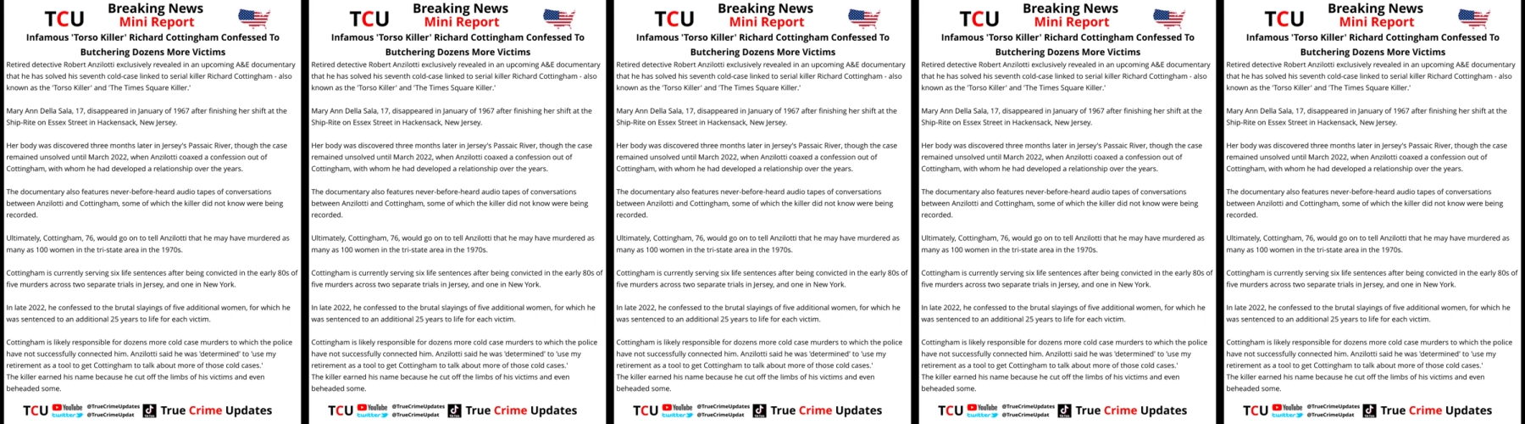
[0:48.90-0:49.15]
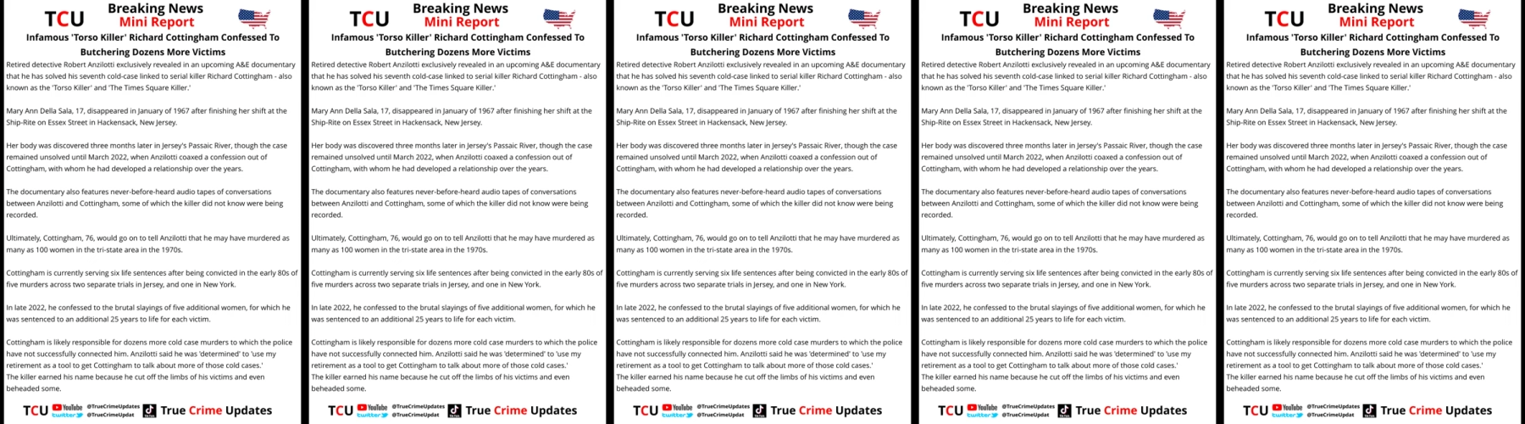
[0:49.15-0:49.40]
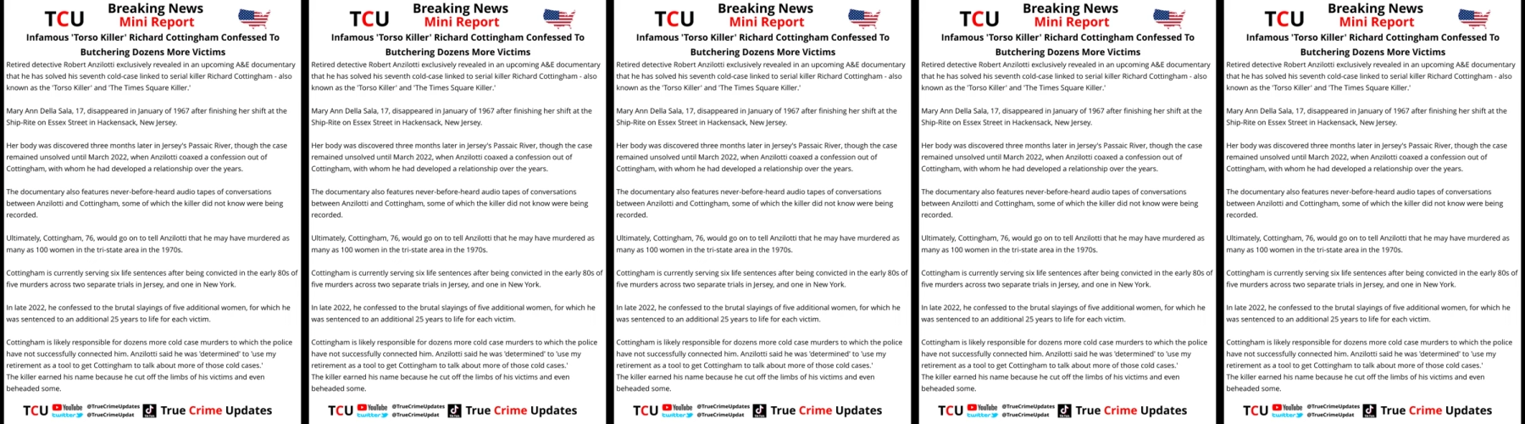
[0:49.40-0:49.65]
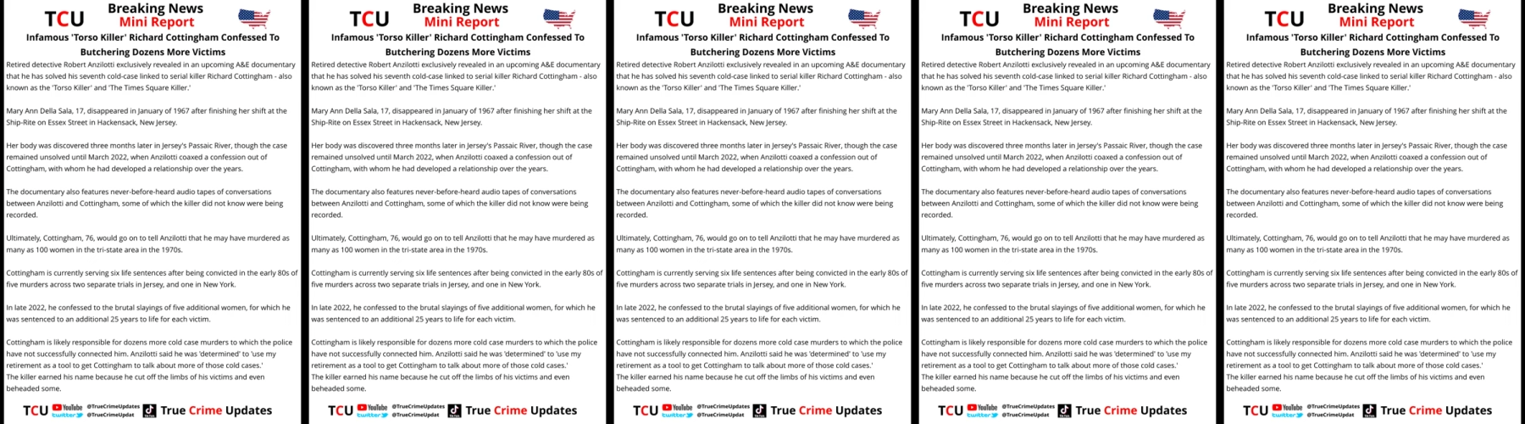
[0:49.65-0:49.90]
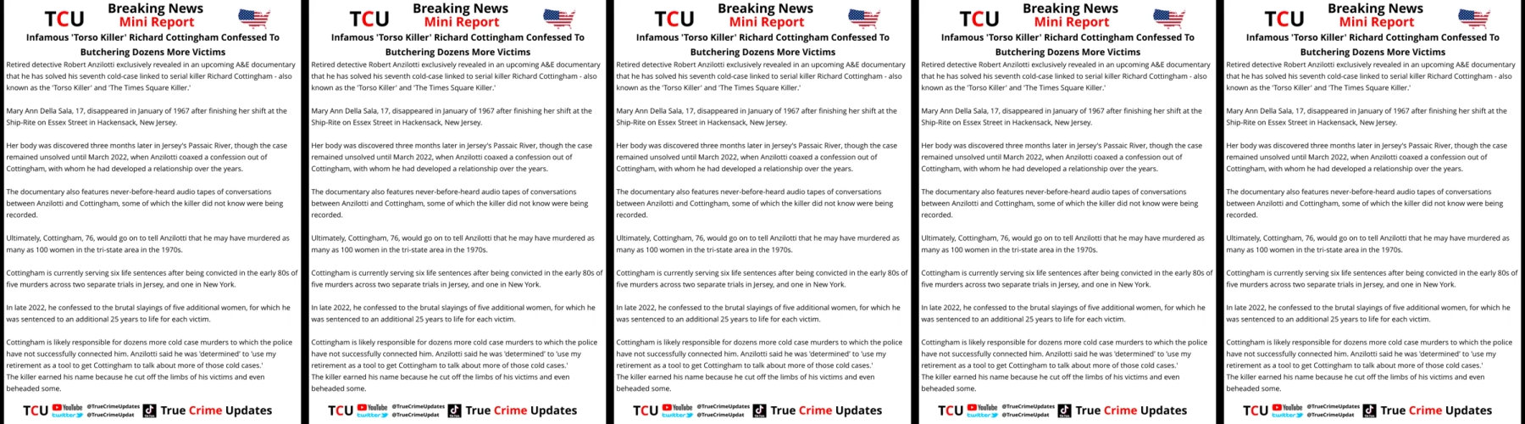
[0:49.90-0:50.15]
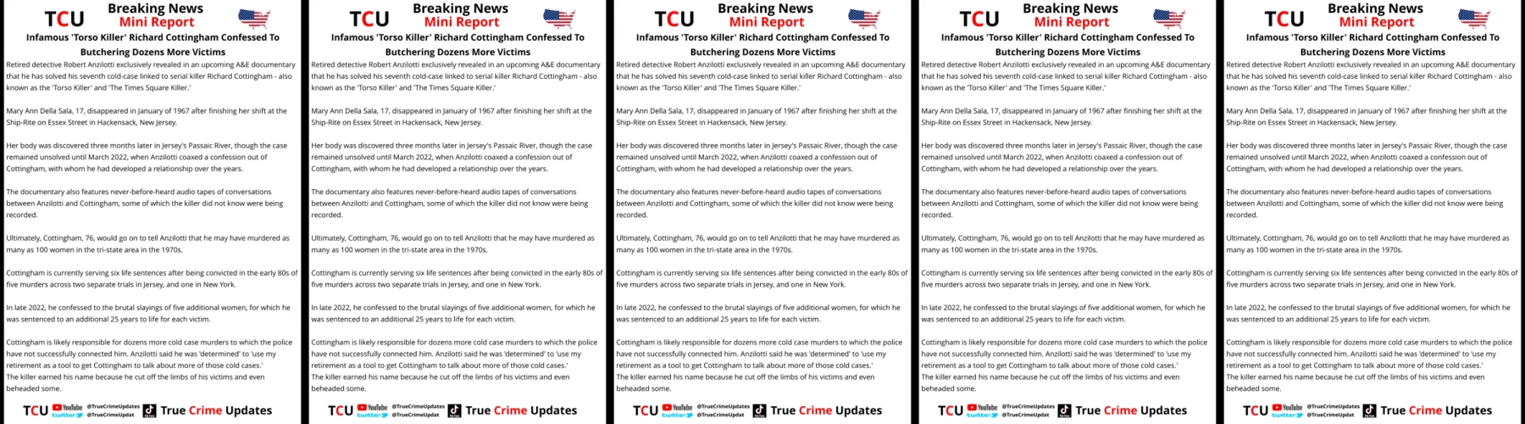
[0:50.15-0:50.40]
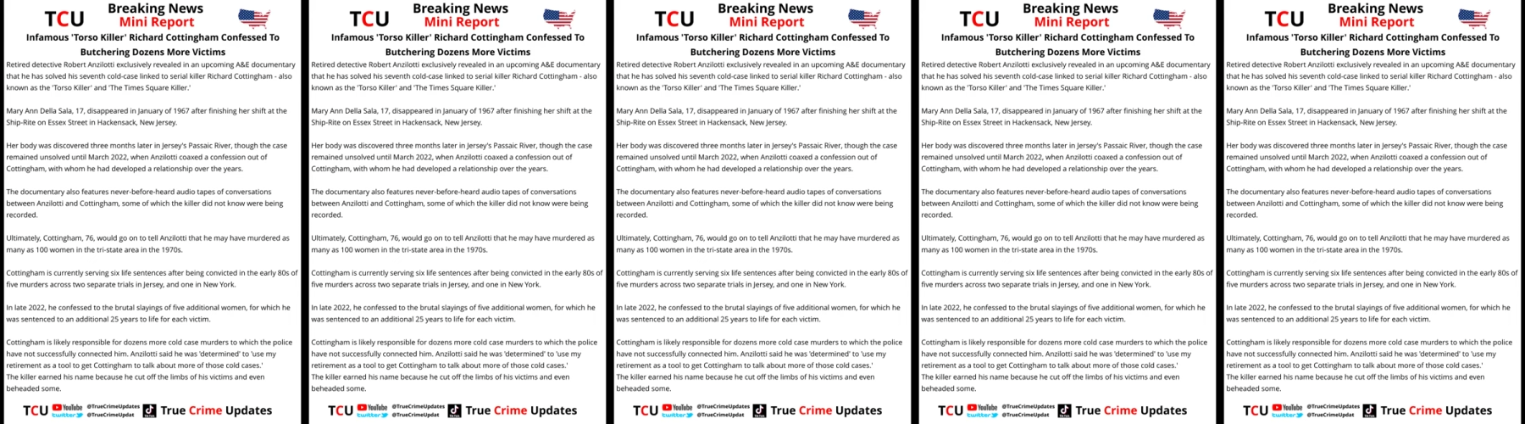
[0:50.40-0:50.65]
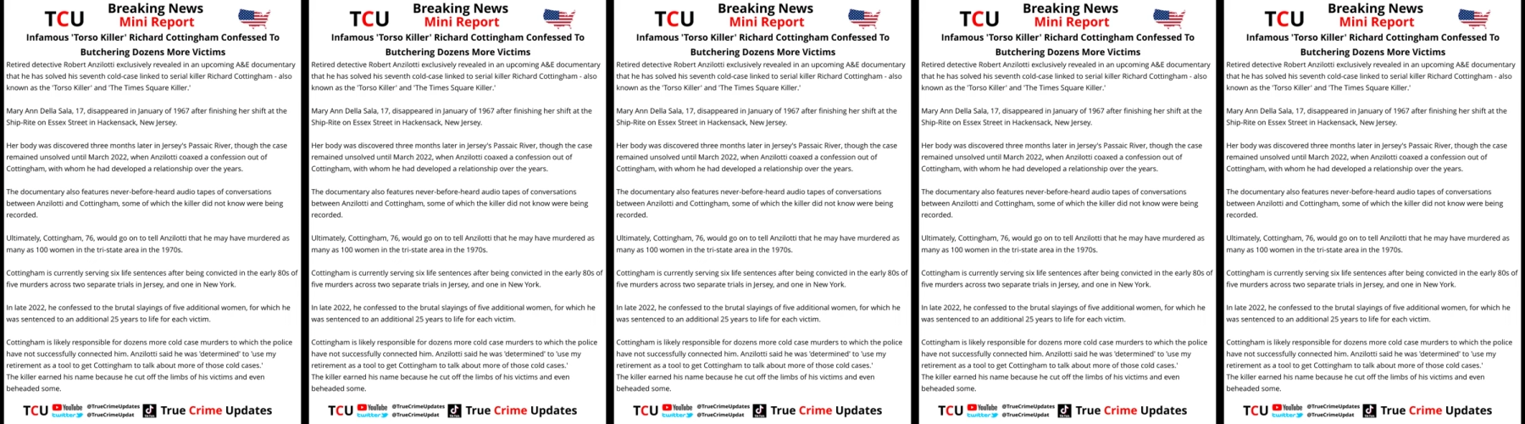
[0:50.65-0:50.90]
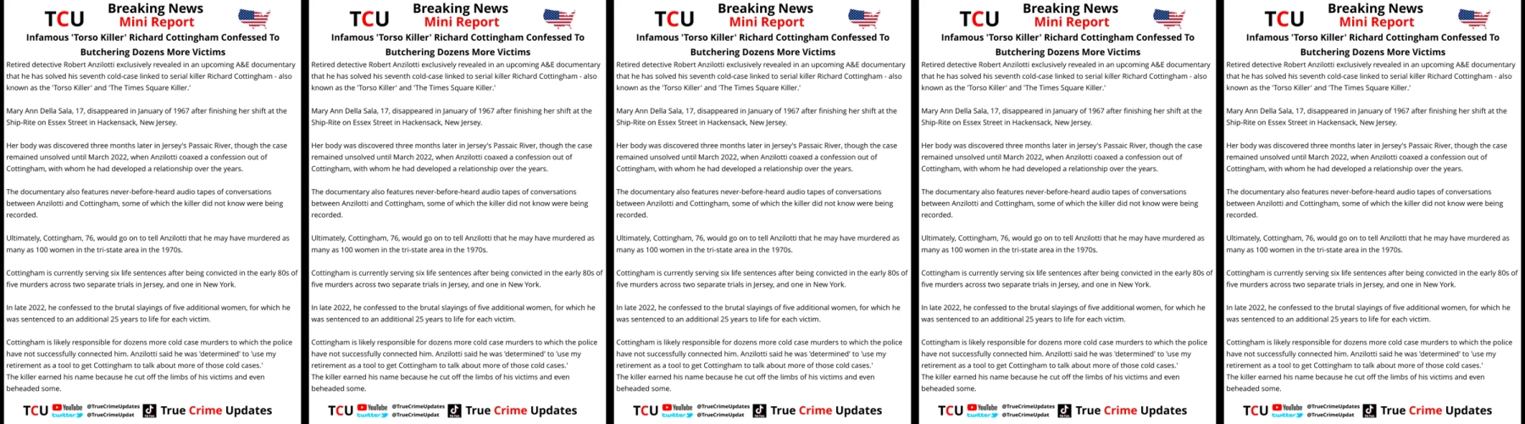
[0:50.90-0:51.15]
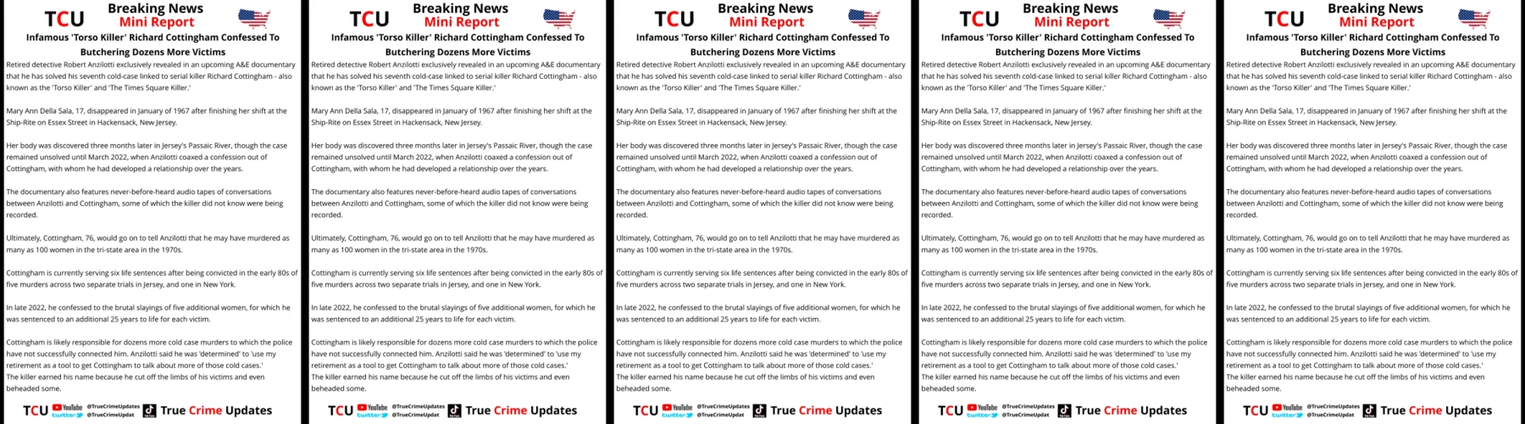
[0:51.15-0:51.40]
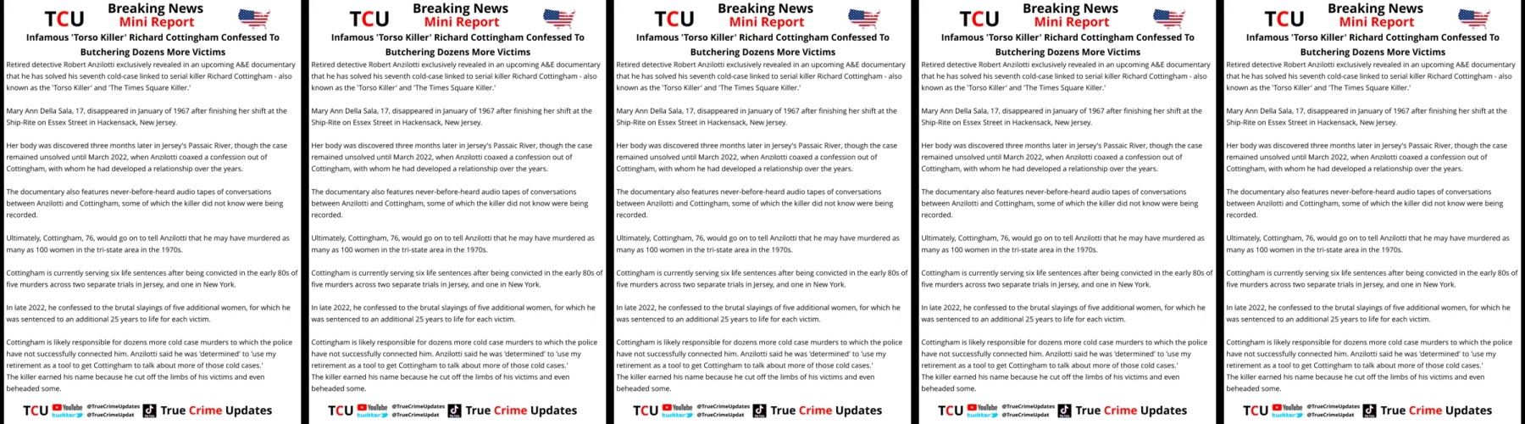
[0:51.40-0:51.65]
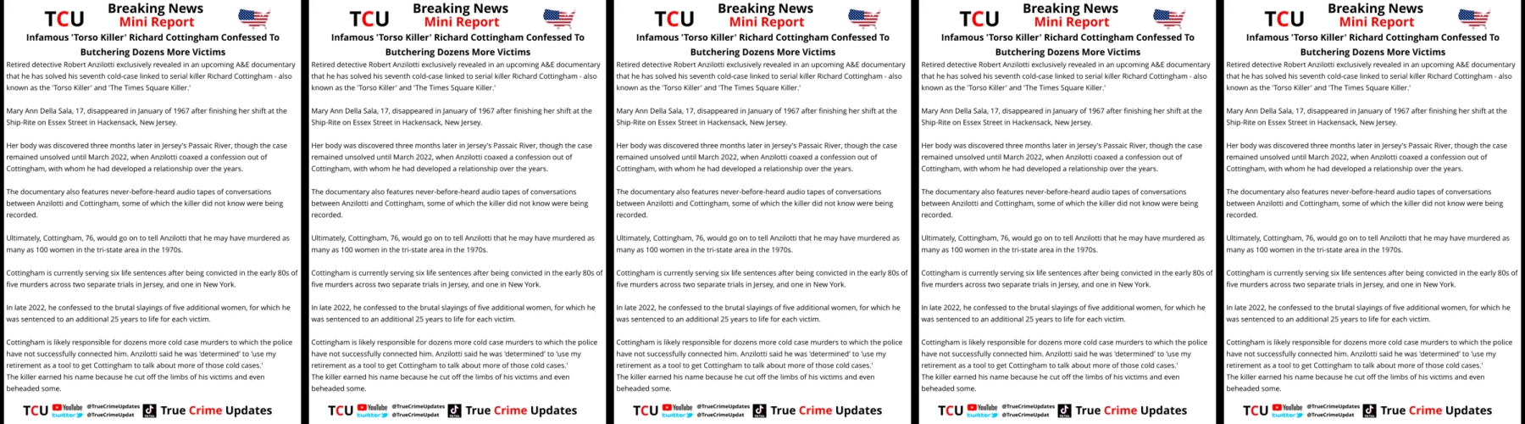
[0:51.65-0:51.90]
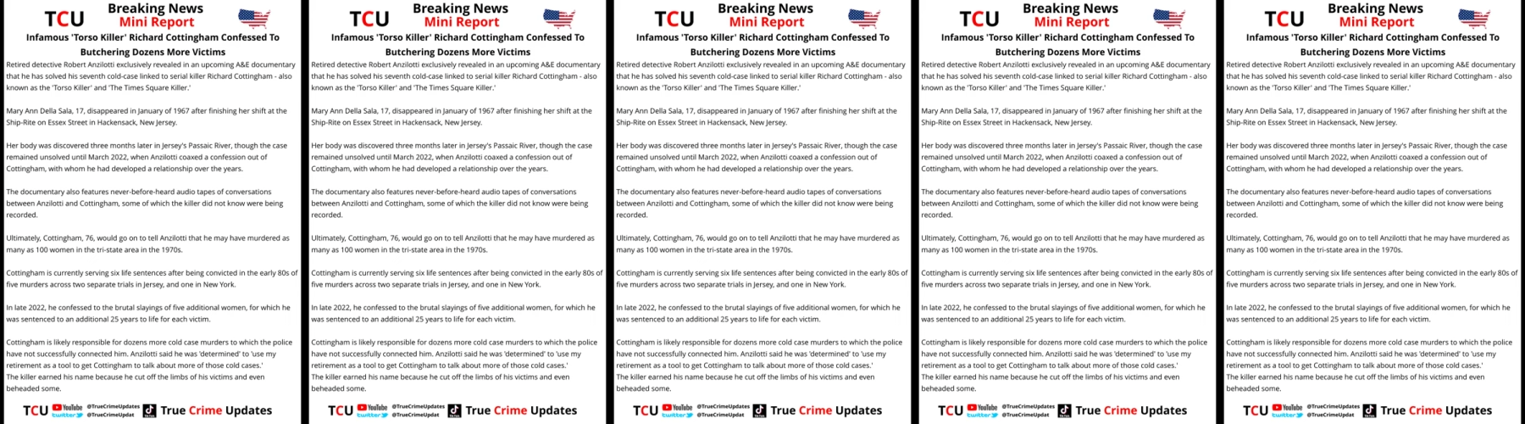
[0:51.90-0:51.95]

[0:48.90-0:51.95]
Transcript: [unreadable: no face in view]